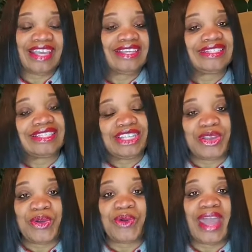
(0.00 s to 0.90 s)
He
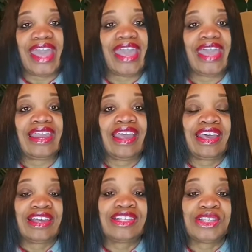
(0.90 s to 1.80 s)
still had
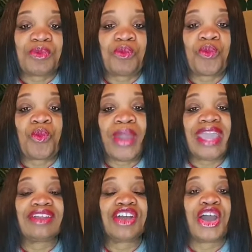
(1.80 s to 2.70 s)
some
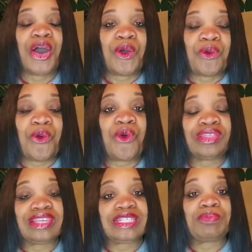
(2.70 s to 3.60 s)
way to go
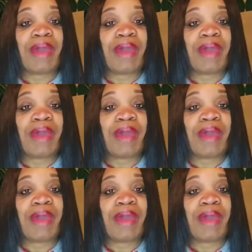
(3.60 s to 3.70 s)
on this